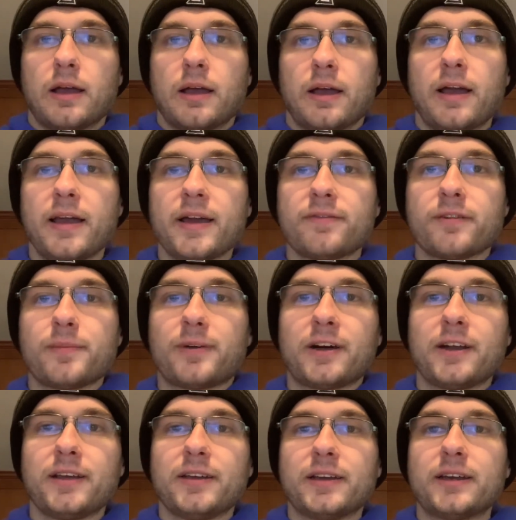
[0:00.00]
Hey
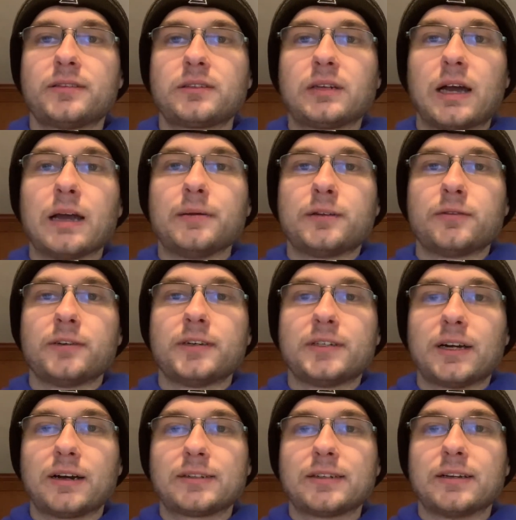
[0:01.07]
everybody, it's time to
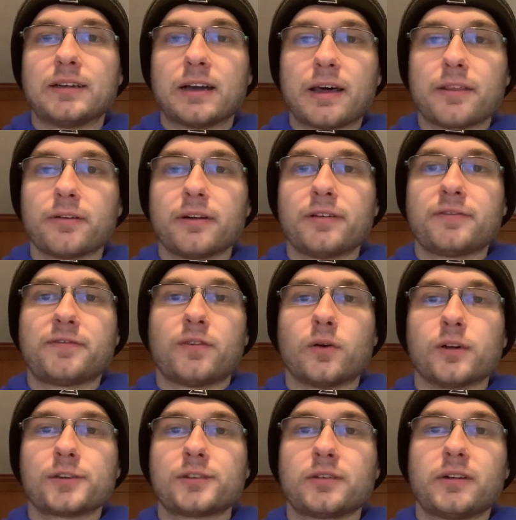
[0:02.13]
induct another
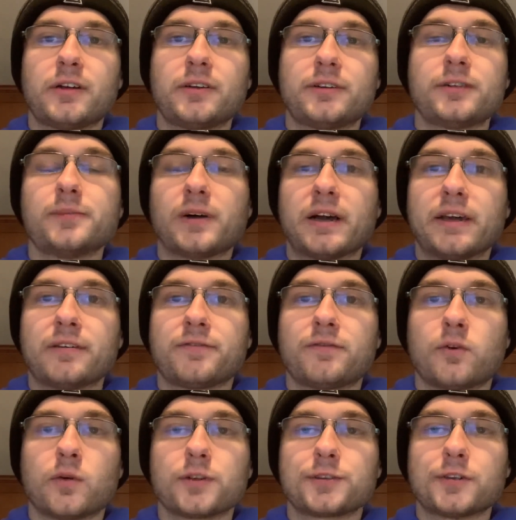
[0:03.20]
Enforcer into my
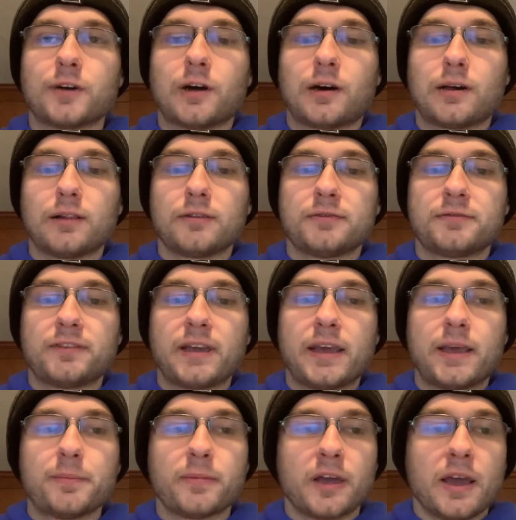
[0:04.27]
Enforcer Hall of
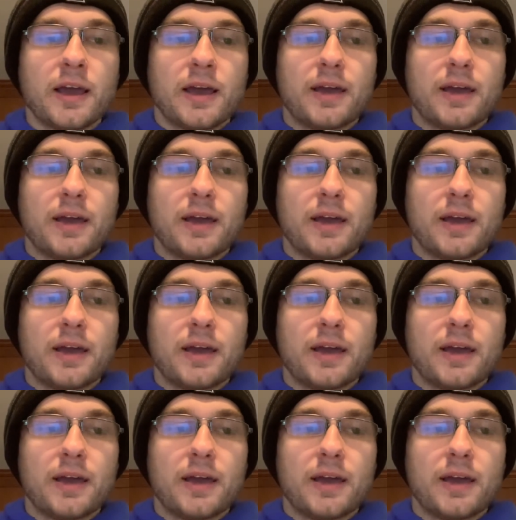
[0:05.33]
Fame.